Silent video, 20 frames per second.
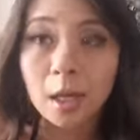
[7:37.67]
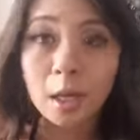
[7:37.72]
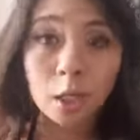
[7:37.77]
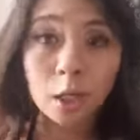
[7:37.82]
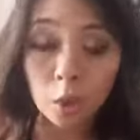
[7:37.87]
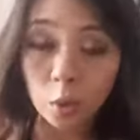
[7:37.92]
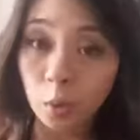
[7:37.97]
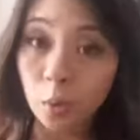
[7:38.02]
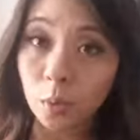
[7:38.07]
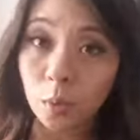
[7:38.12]

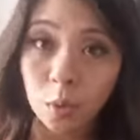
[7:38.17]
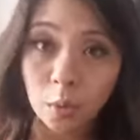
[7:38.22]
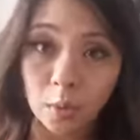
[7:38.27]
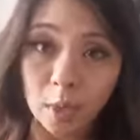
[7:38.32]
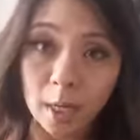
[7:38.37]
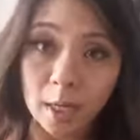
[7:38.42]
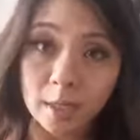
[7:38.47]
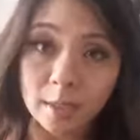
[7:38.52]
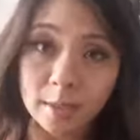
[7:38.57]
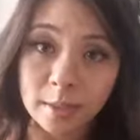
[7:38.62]
You don't know
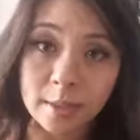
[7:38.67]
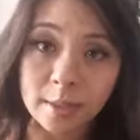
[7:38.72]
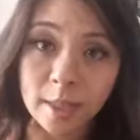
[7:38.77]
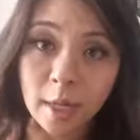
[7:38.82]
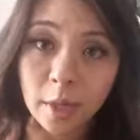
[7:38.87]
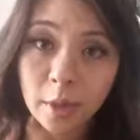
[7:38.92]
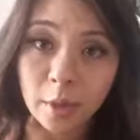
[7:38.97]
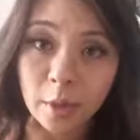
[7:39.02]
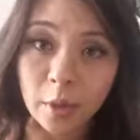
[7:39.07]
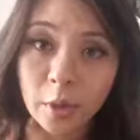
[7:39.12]
that as a
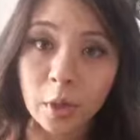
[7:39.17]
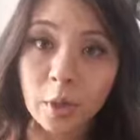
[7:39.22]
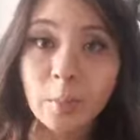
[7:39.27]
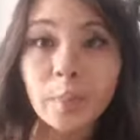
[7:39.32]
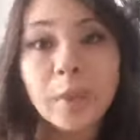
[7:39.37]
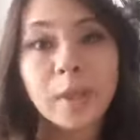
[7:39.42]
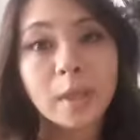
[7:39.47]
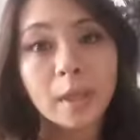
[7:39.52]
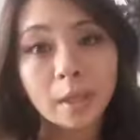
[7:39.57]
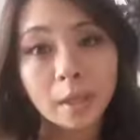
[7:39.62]
seller,
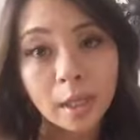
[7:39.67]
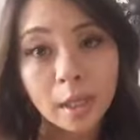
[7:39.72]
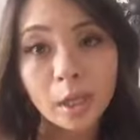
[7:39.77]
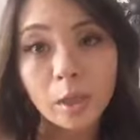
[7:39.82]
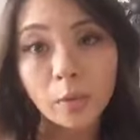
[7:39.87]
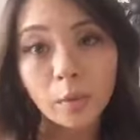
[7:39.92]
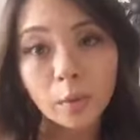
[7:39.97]
but the lender